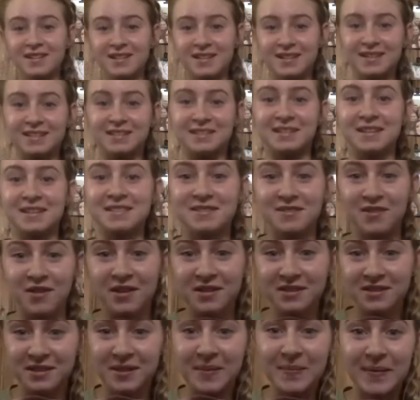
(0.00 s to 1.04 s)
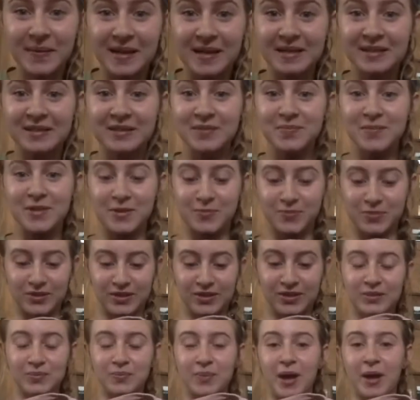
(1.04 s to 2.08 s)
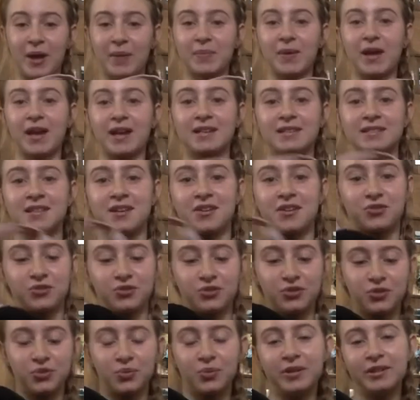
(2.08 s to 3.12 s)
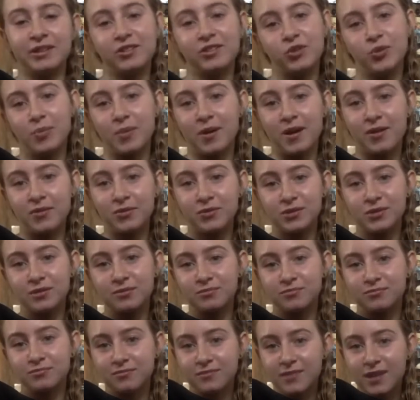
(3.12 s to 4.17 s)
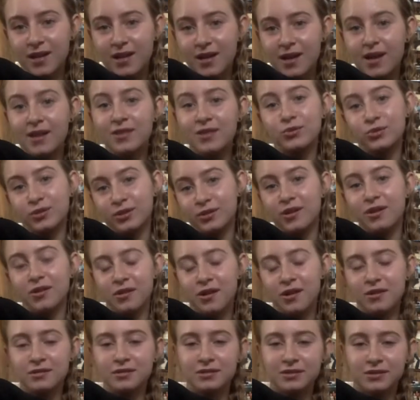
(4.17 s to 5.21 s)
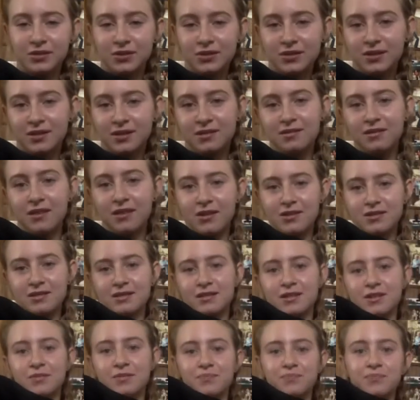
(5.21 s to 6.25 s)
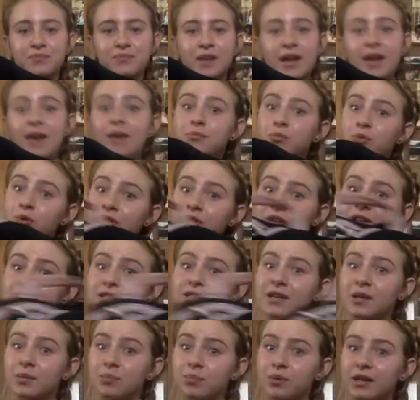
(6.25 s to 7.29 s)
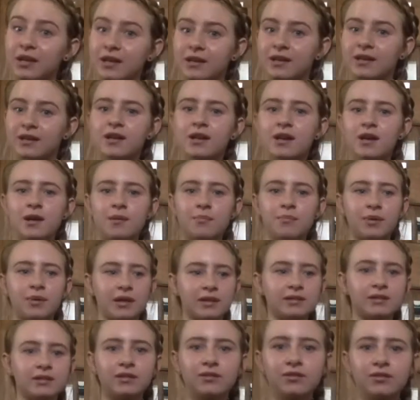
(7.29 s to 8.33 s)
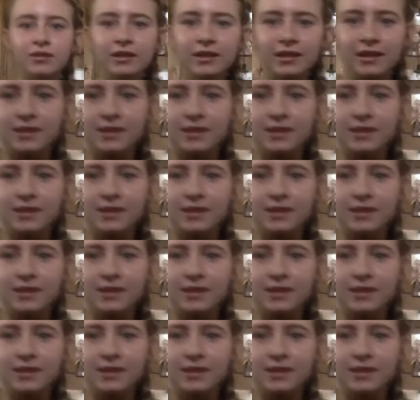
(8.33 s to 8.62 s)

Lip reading: it does not seem like it to me, but this backpack is actually 22 pounds. And there's unnecessary things in here. And more things I could put in. But literally,